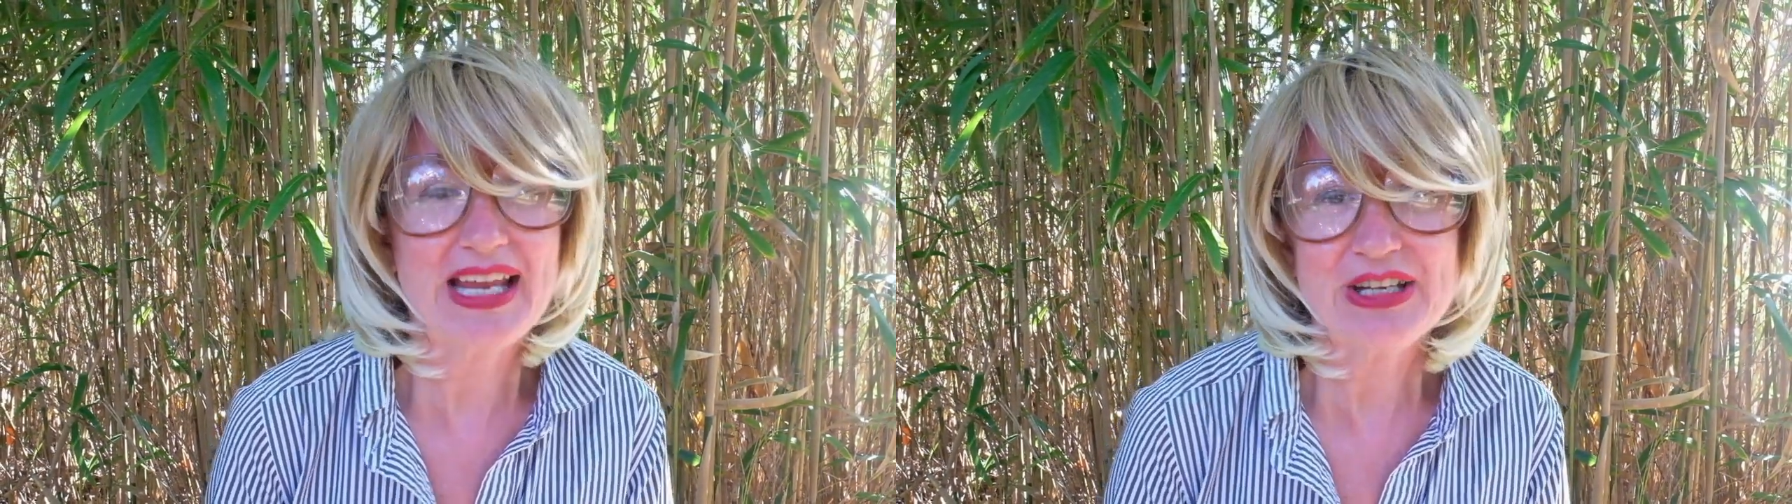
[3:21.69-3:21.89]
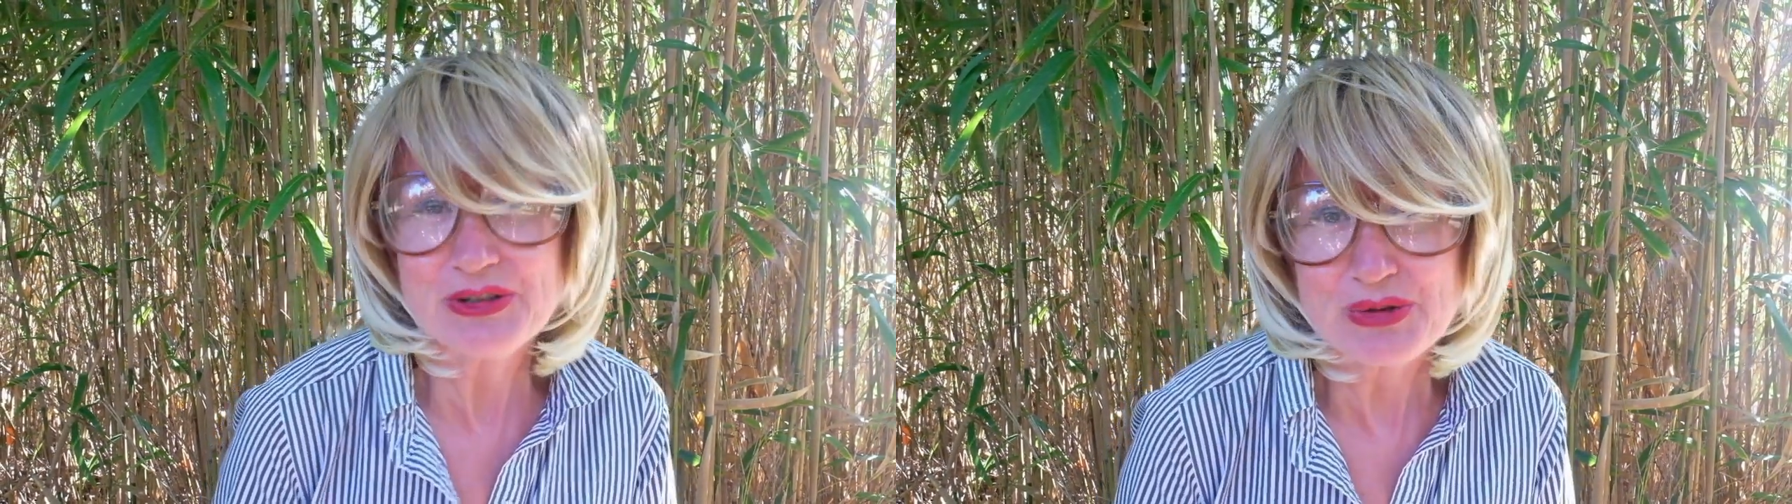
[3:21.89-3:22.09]

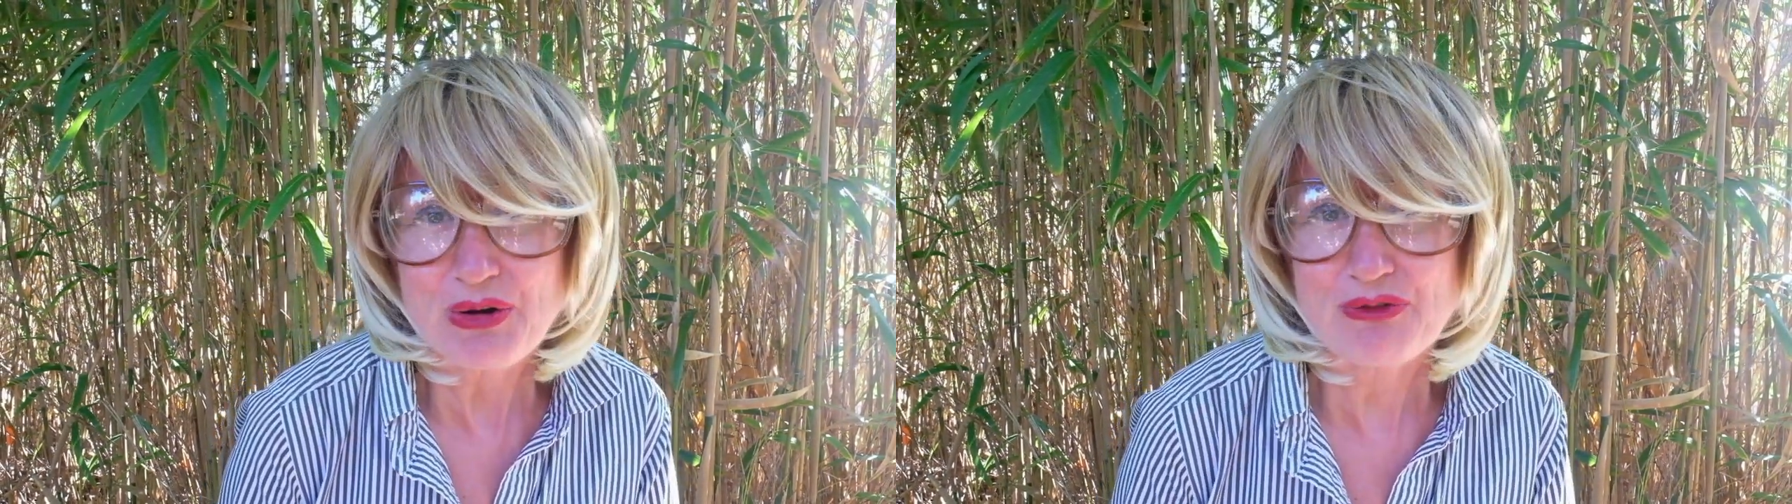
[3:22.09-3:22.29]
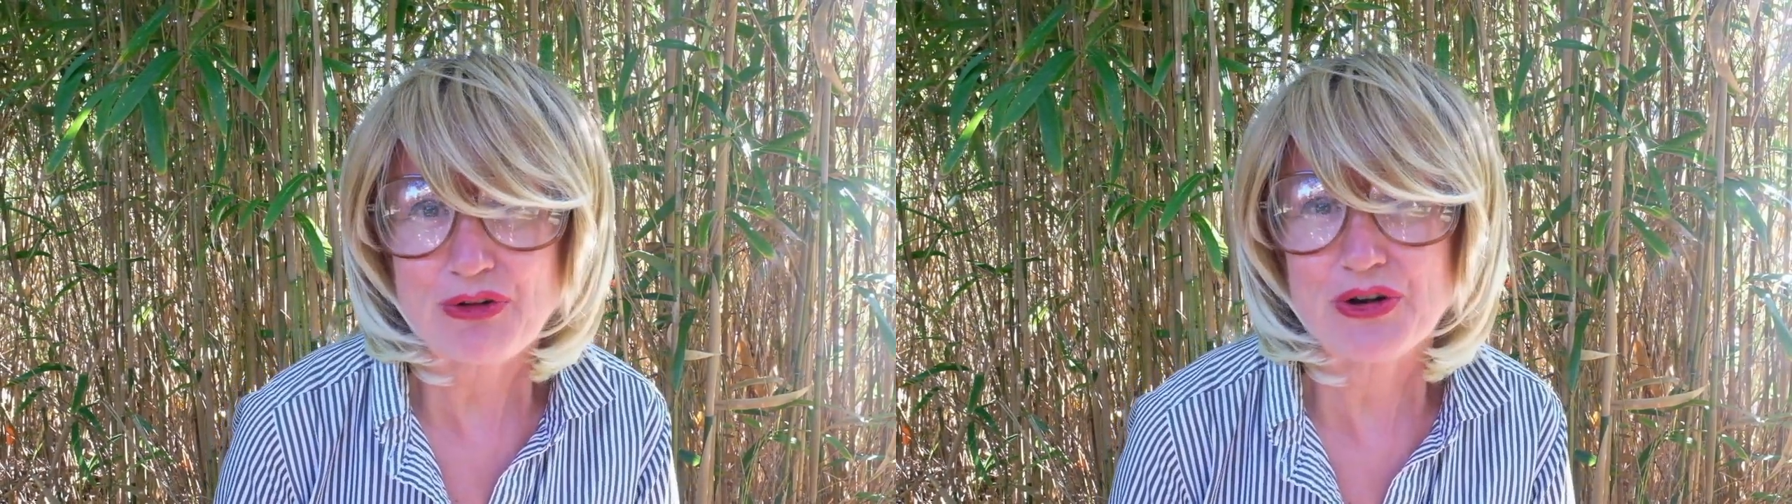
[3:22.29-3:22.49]

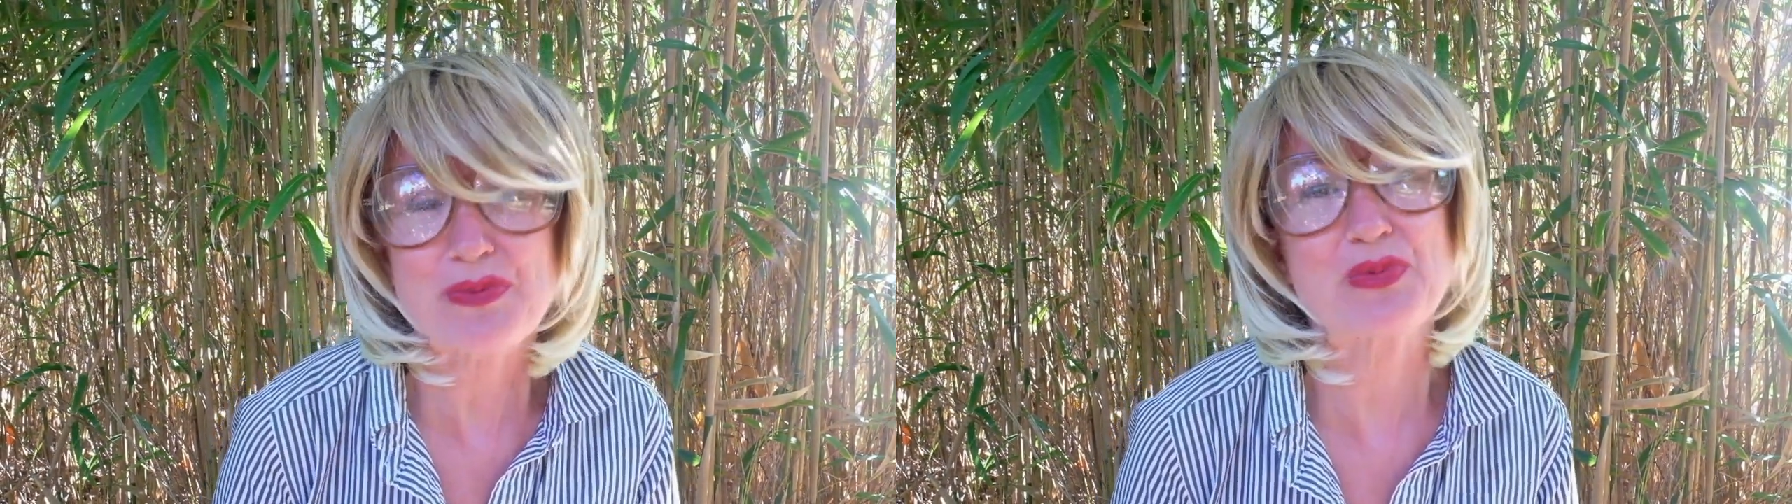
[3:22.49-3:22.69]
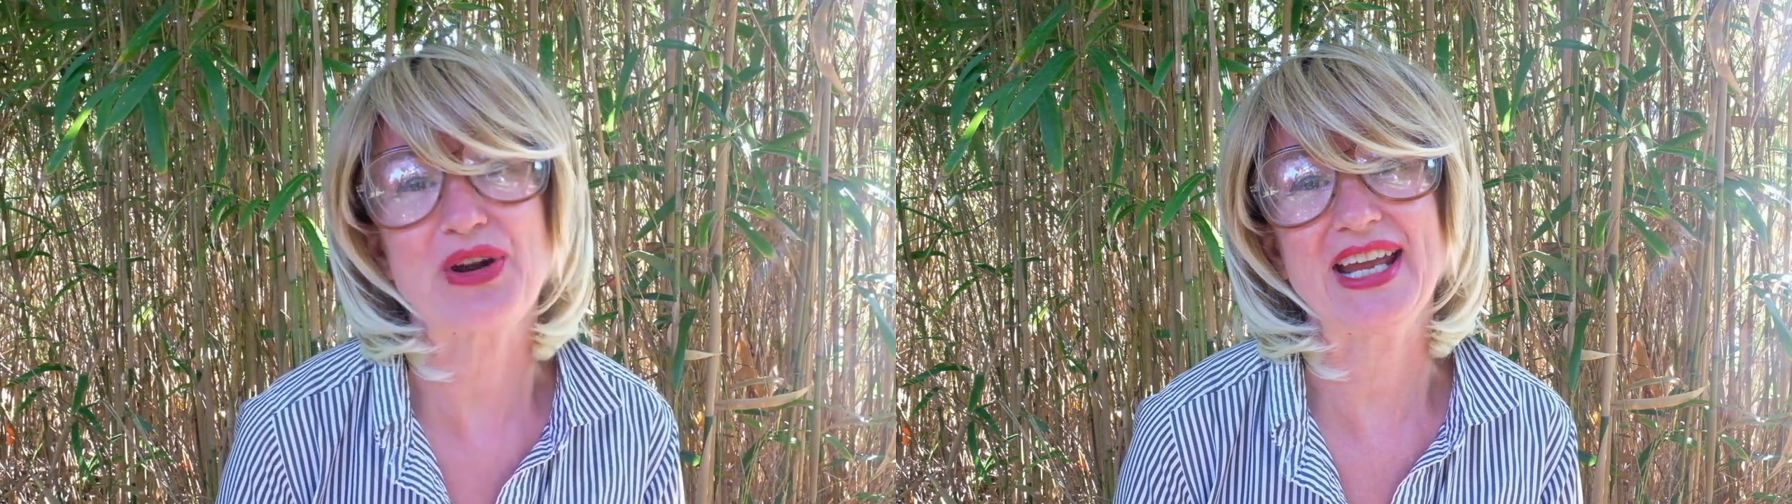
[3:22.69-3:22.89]

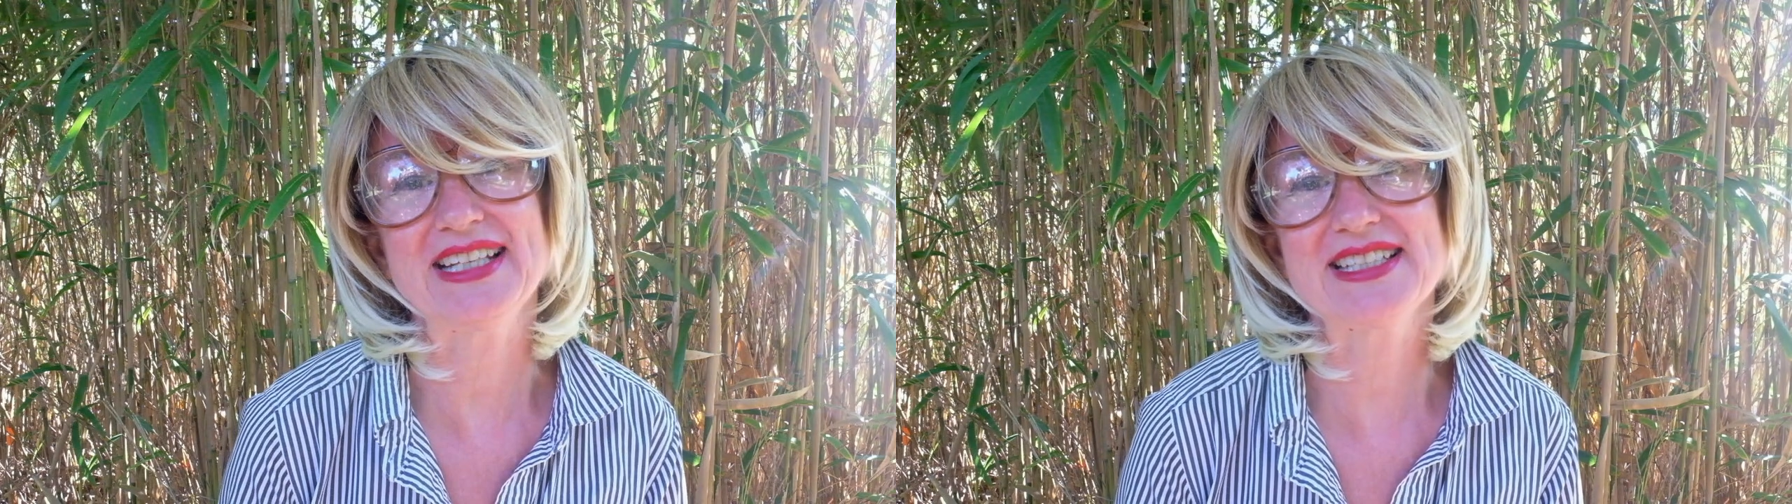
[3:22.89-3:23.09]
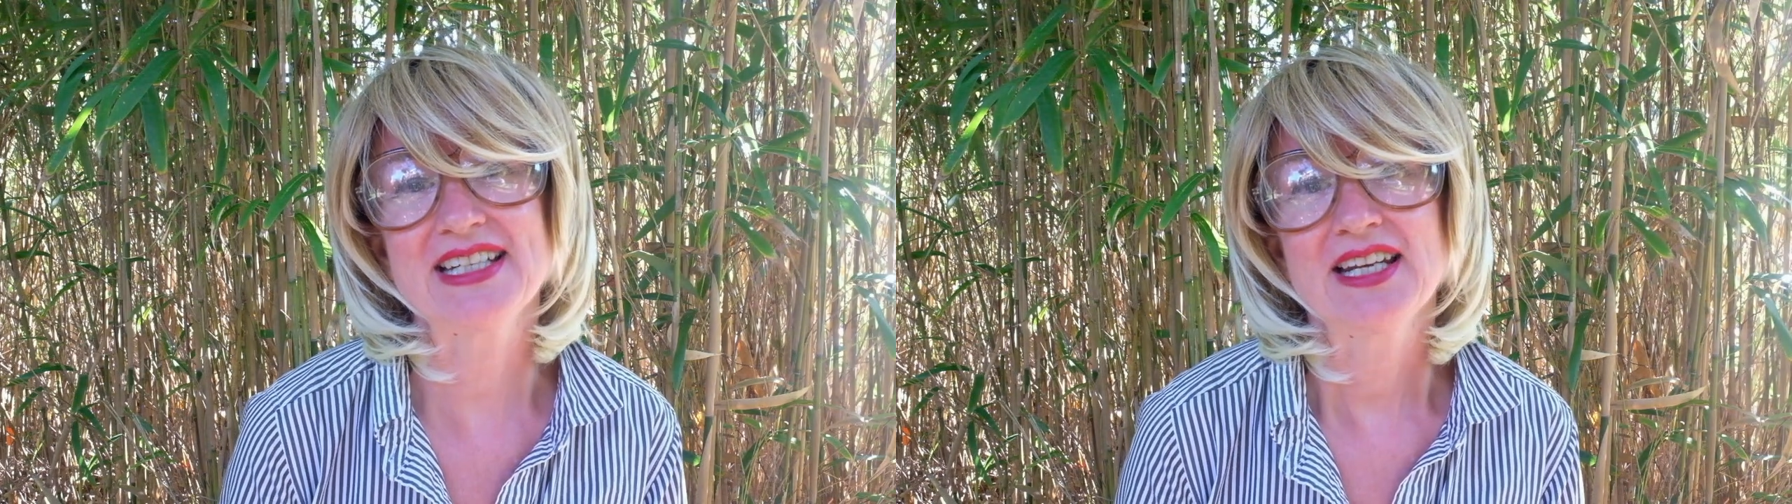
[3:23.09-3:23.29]

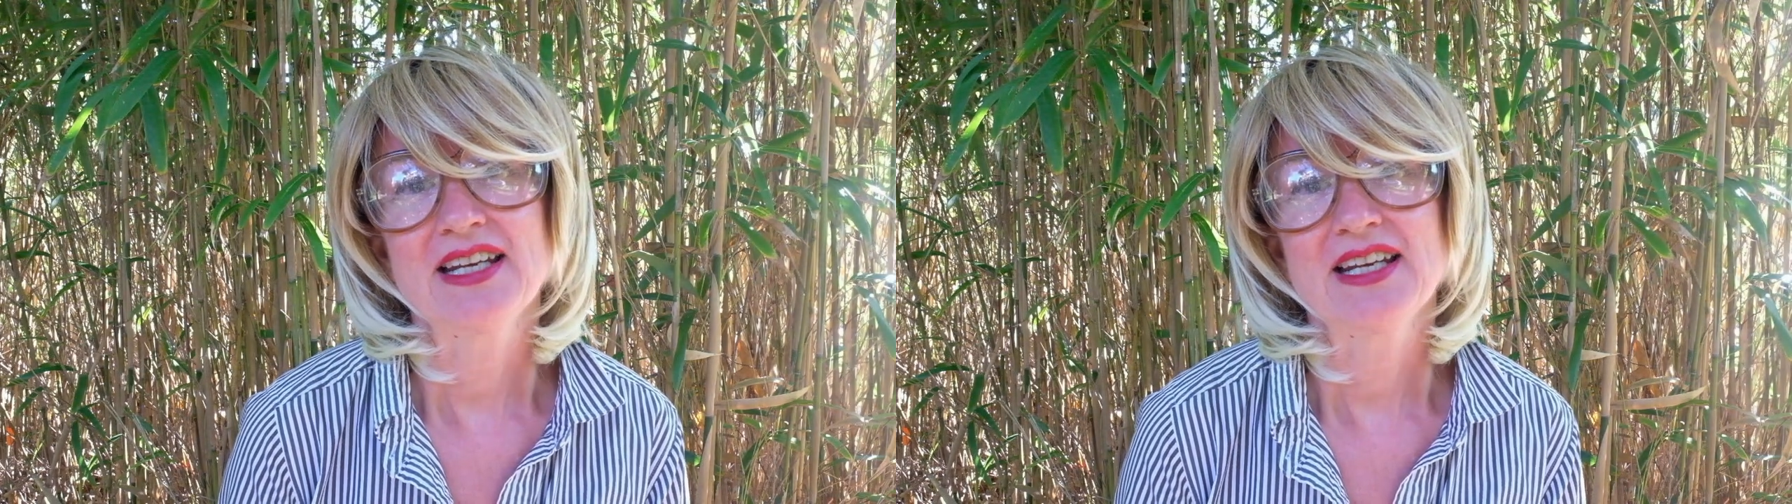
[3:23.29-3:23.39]
introvertebrate.